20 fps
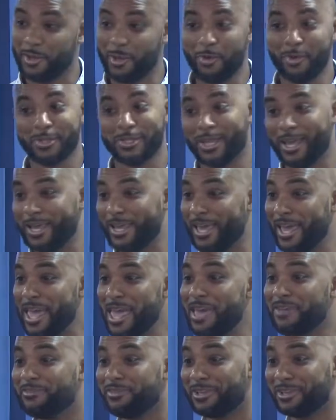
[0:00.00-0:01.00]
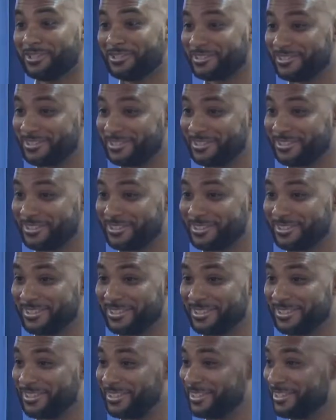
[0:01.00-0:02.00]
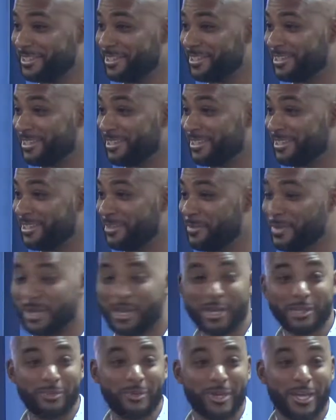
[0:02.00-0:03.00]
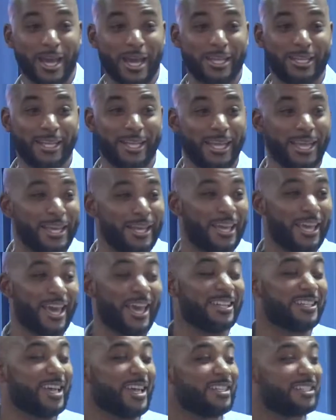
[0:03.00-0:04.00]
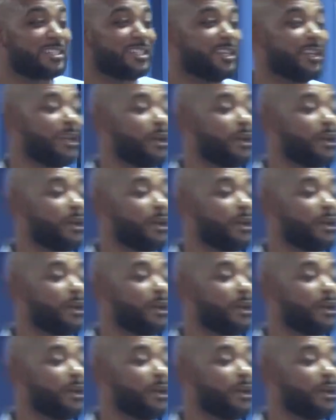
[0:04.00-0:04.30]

it was like heaven because we got to eat it. And, and see,